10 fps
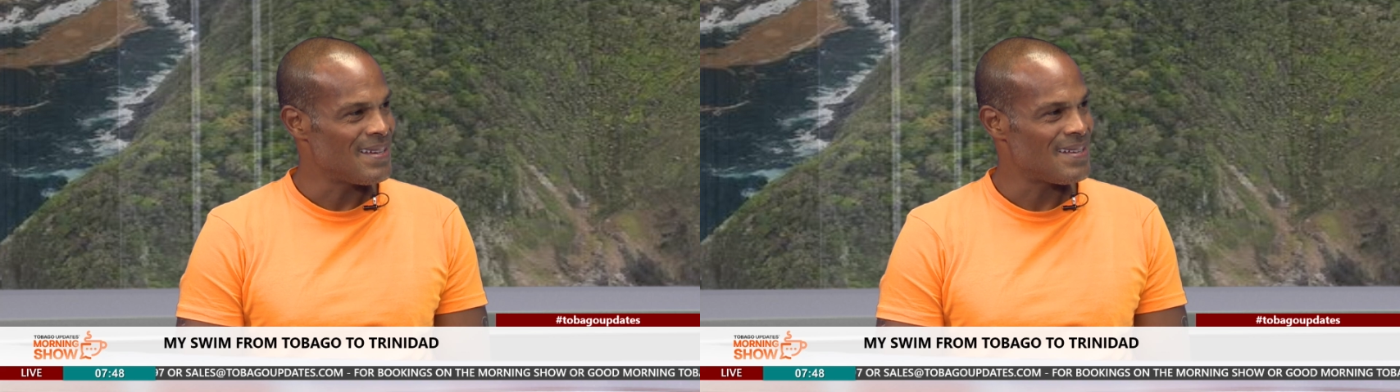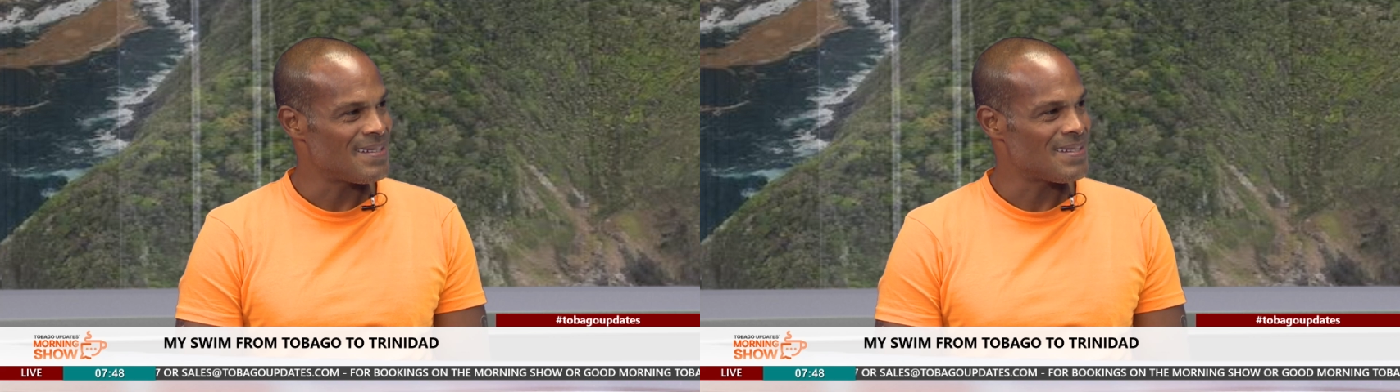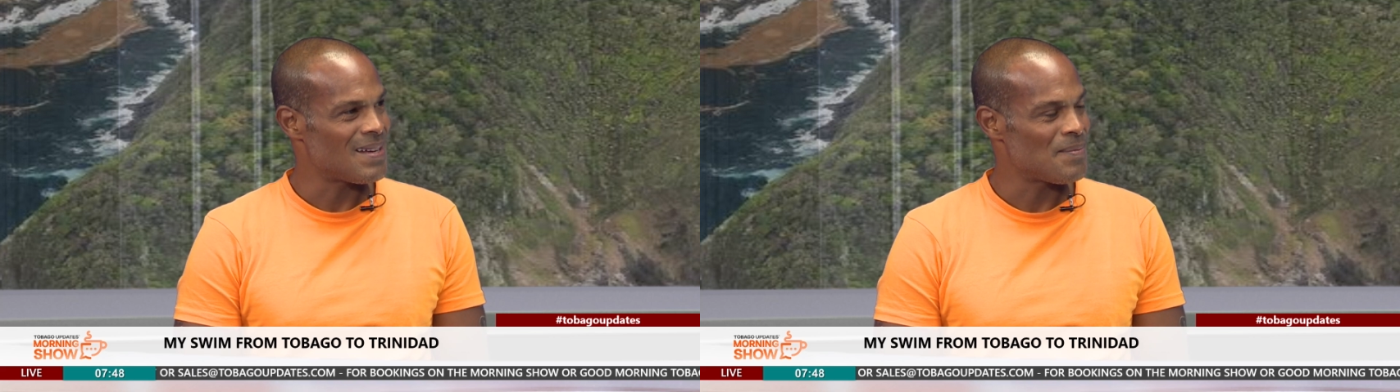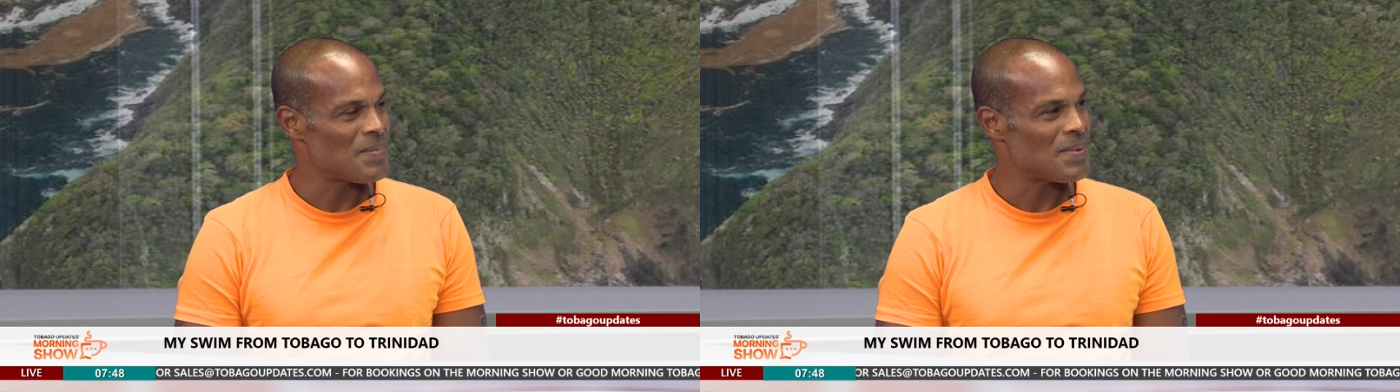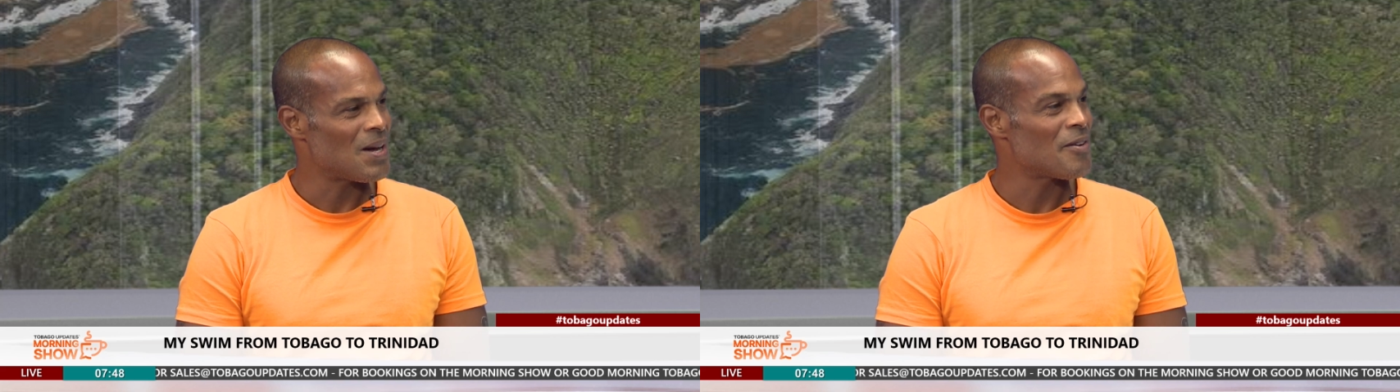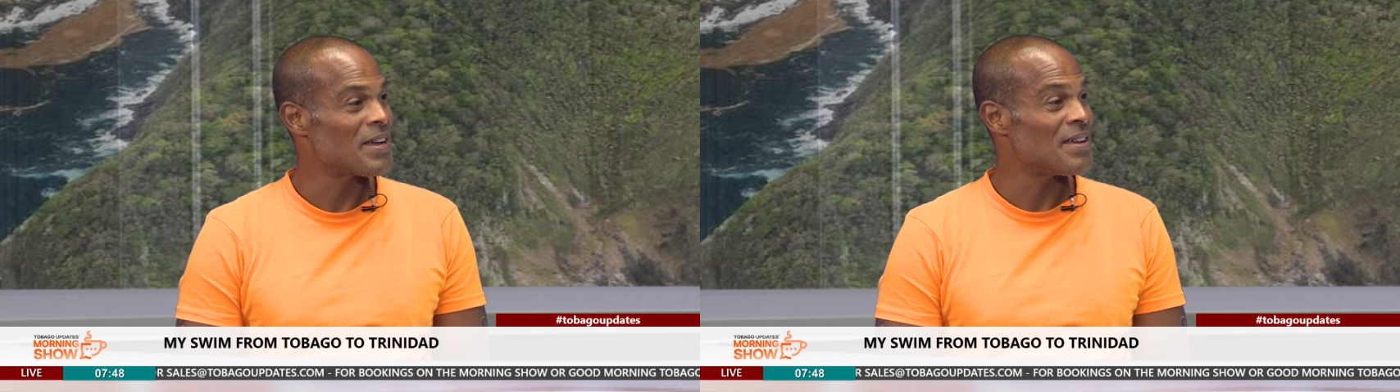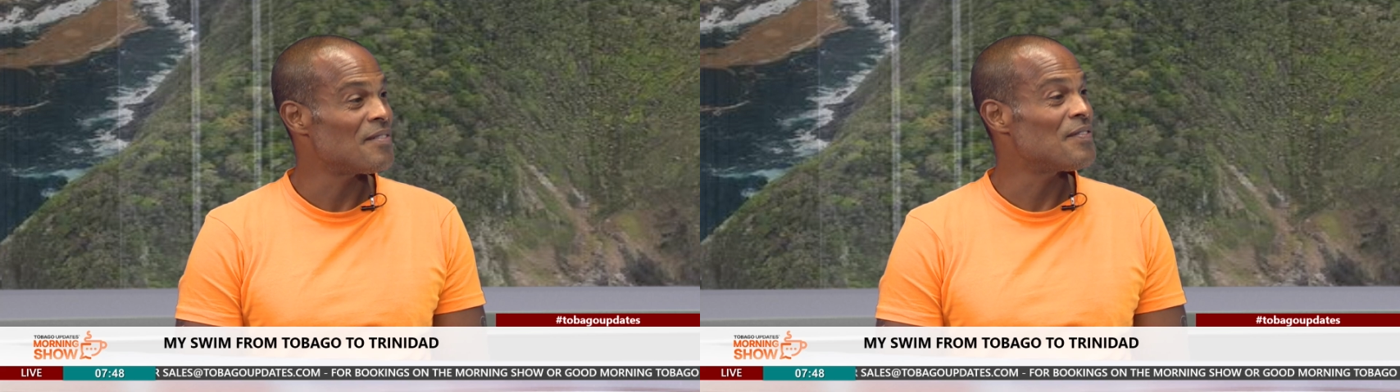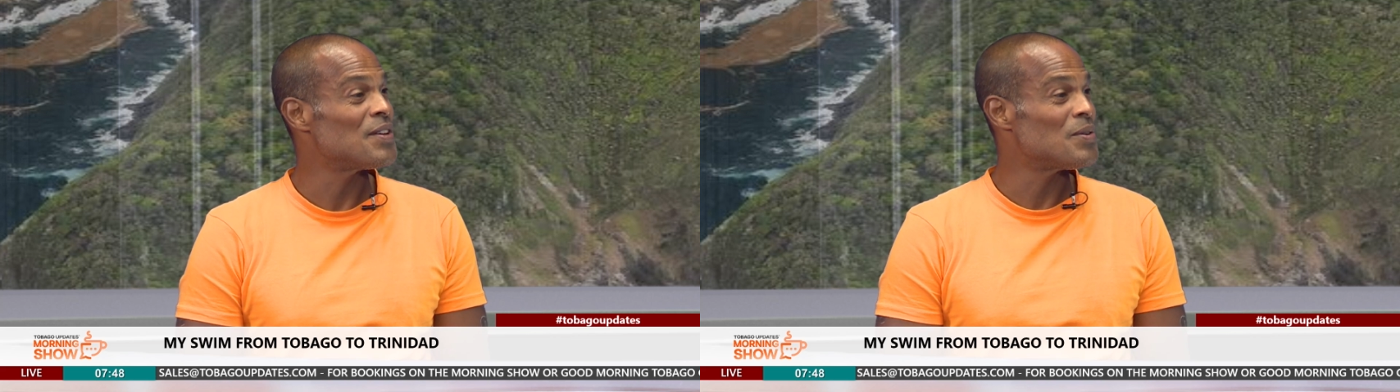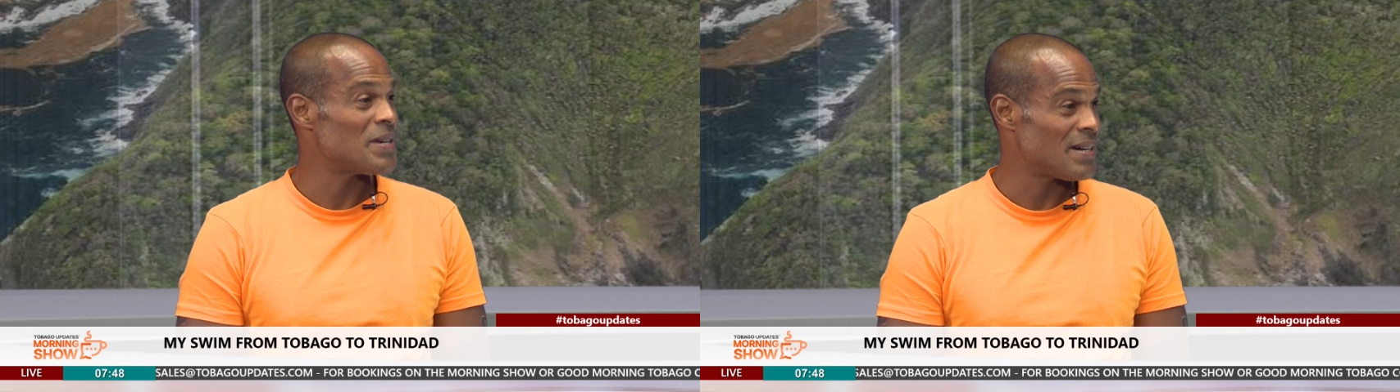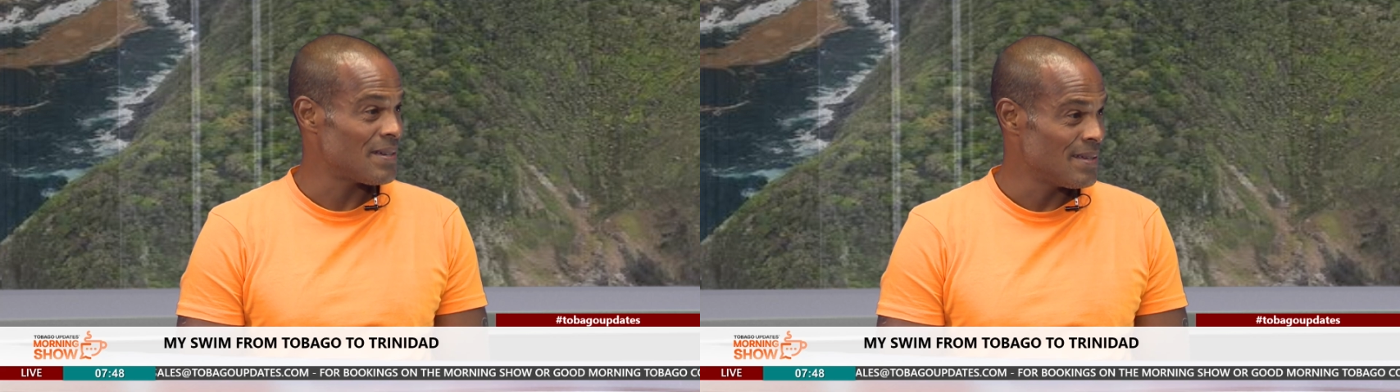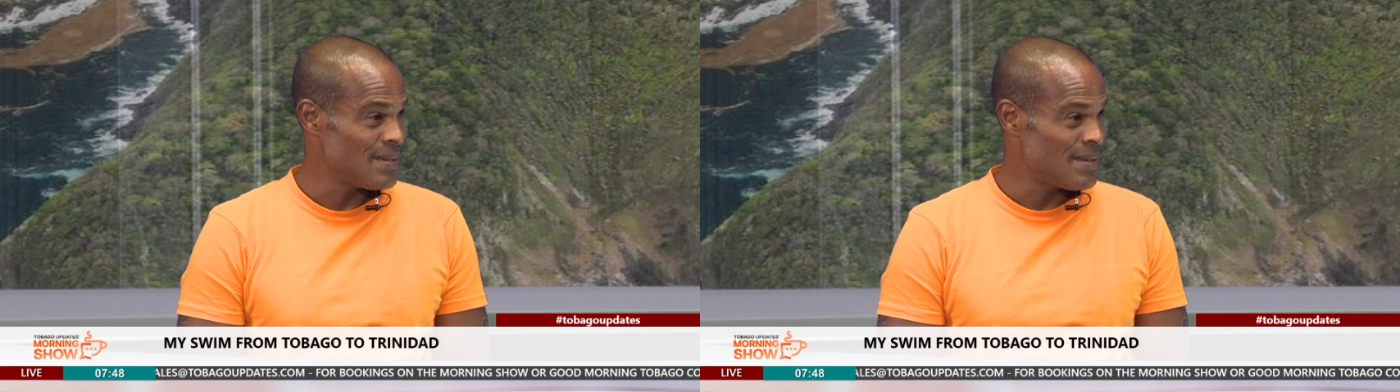as um, Hurricane Fiona